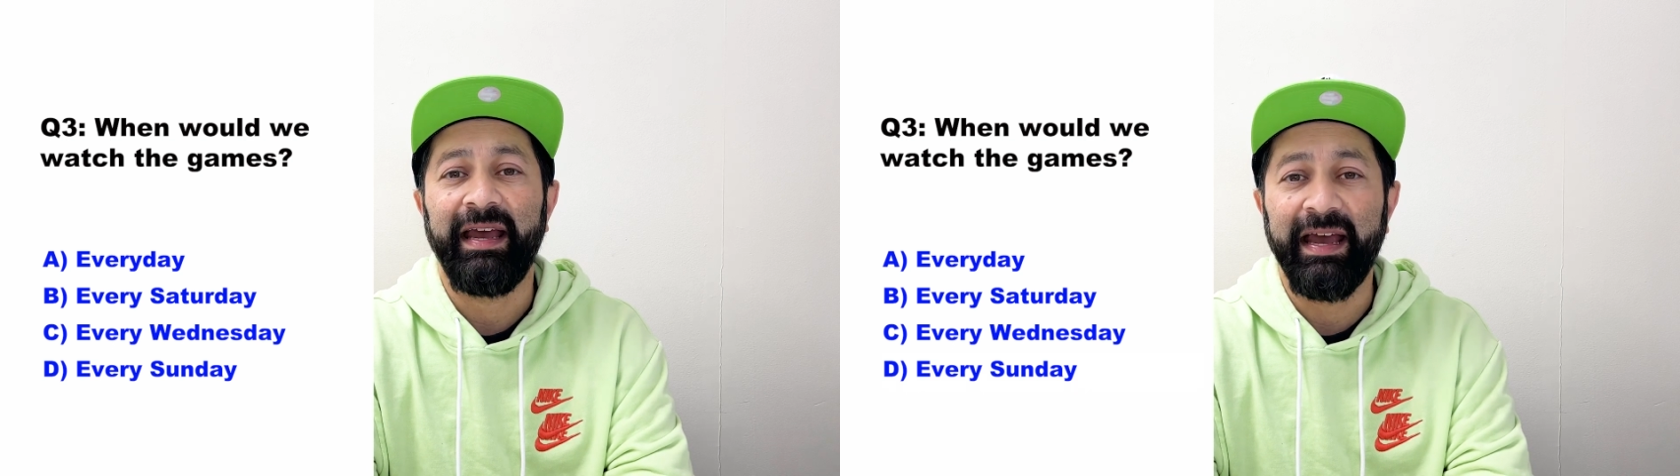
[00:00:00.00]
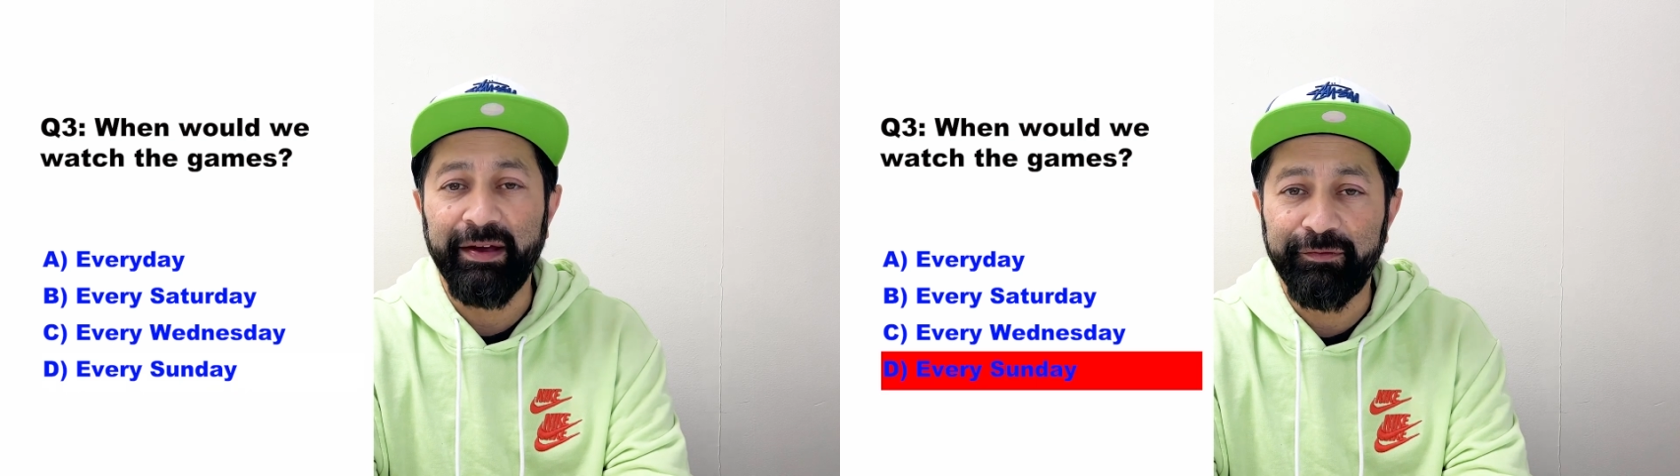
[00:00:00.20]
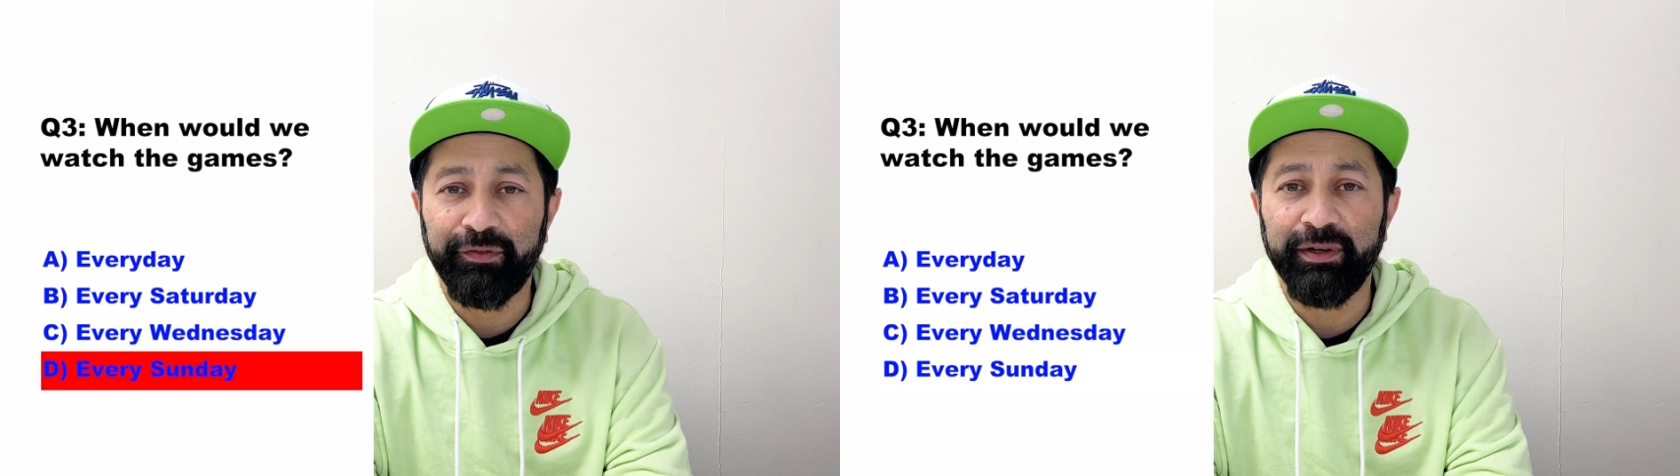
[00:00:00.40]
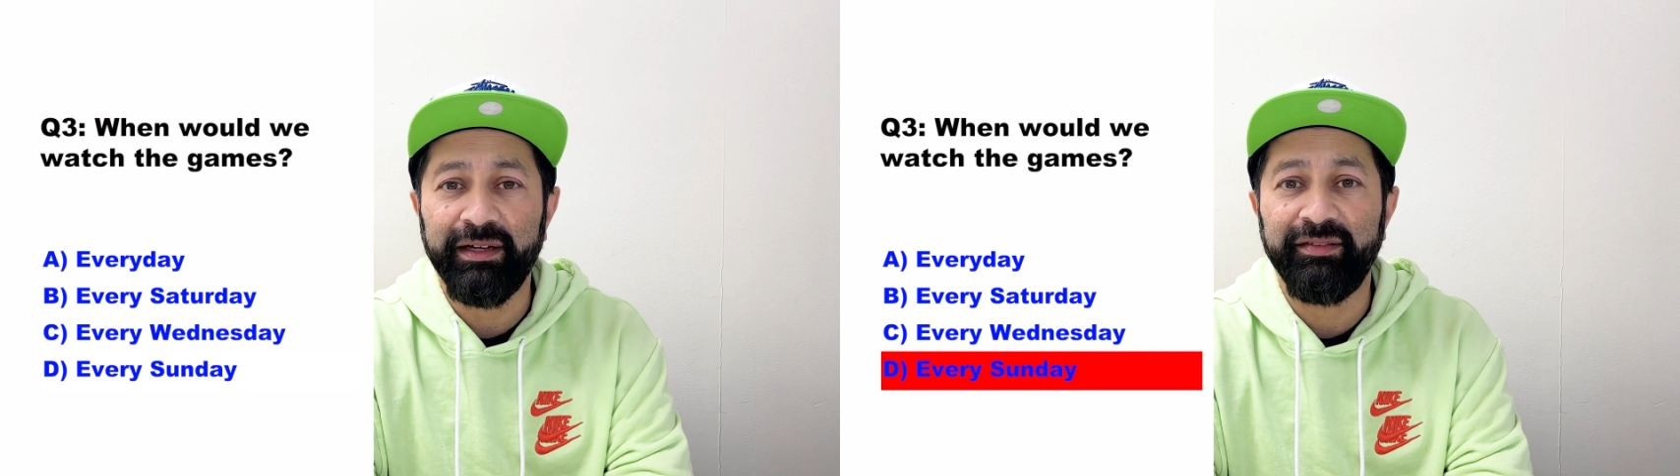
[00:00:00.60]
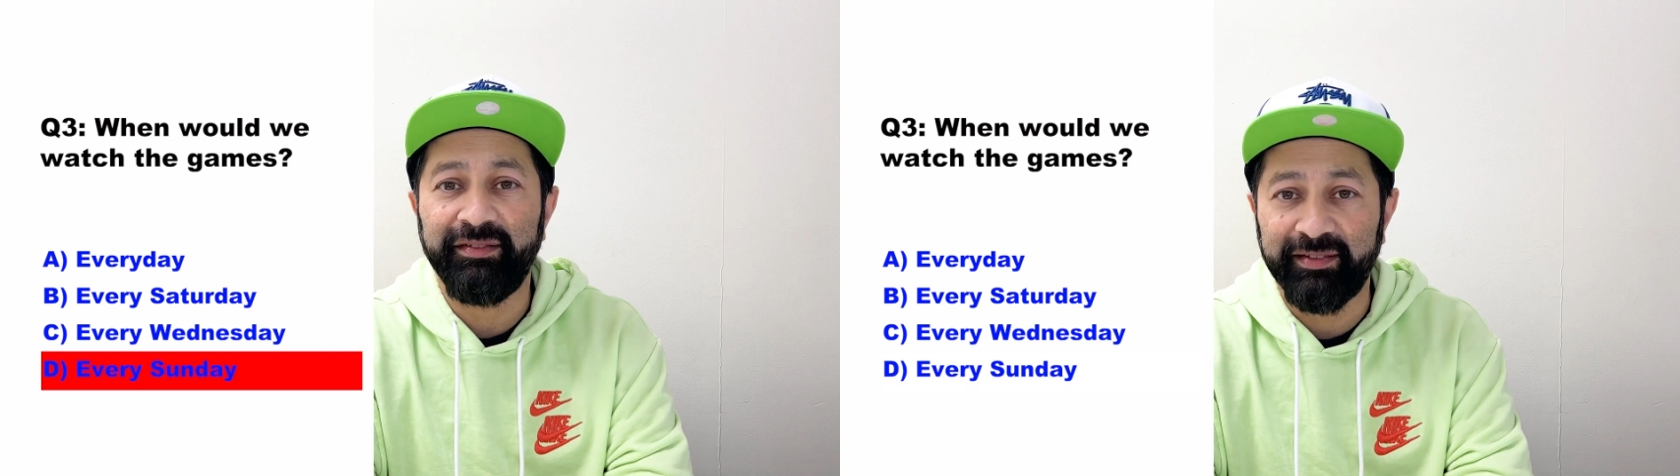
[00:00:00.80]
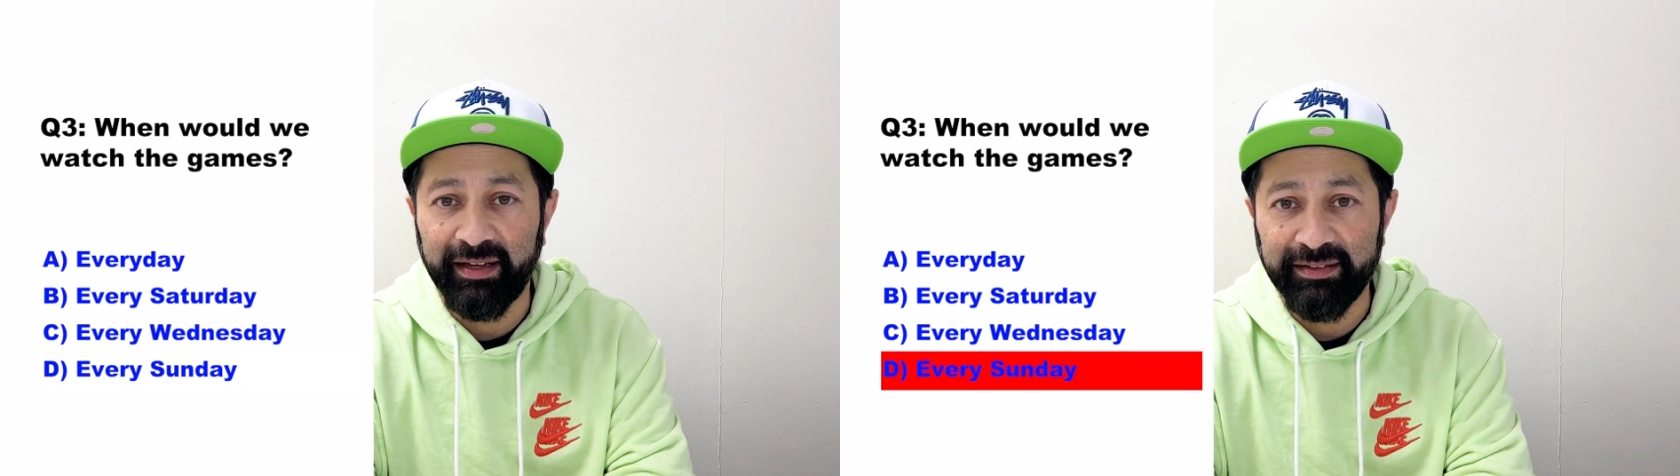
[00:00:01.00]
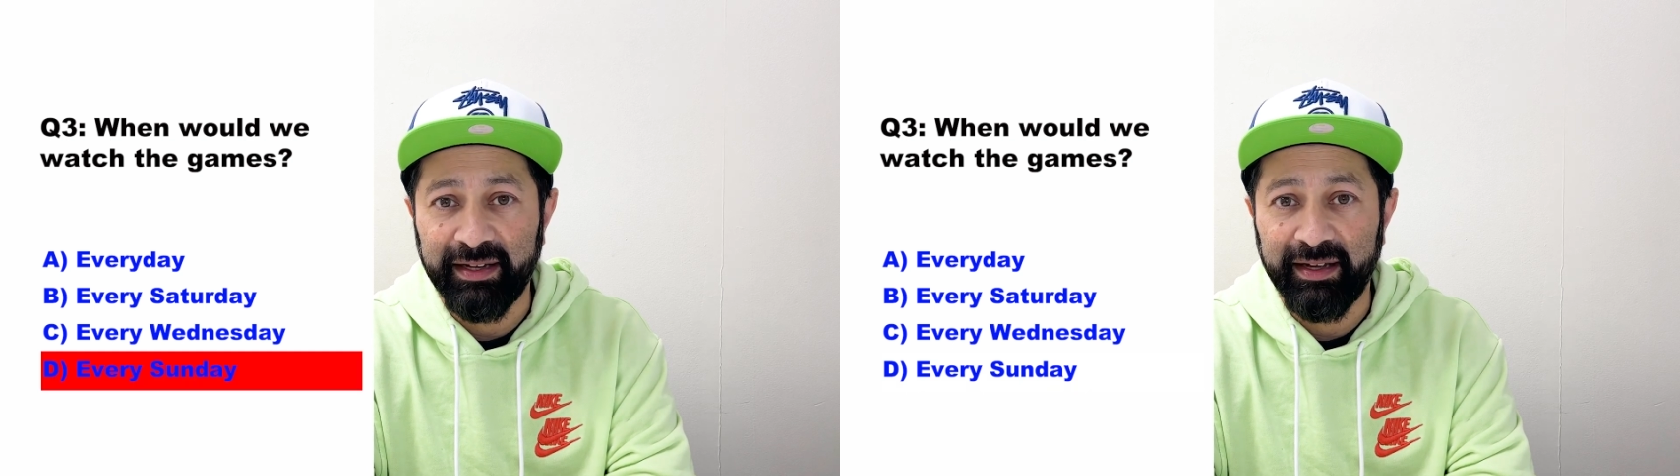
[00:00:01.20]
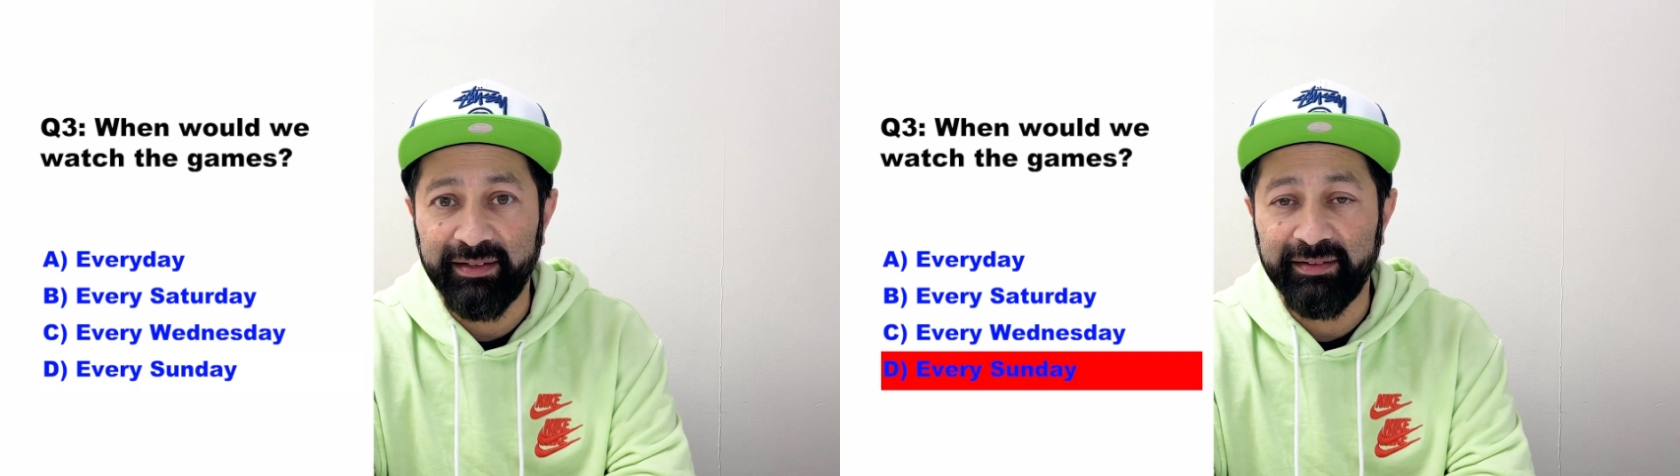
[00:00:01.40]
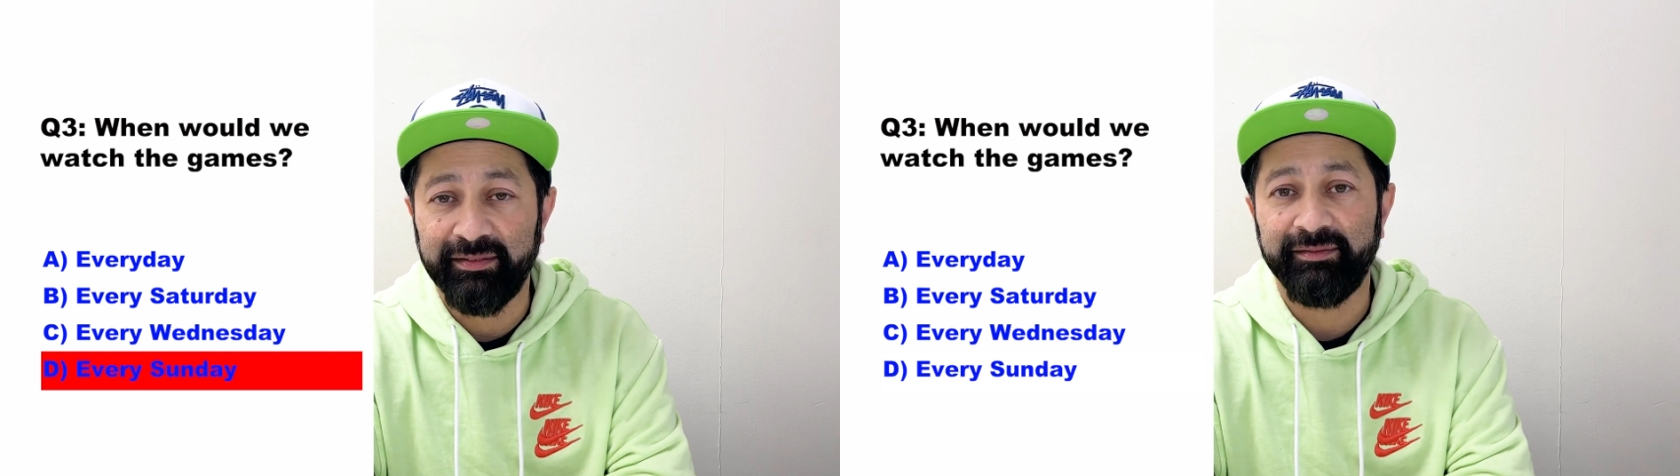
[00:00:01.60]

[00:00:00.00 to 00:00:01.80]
every Sunday.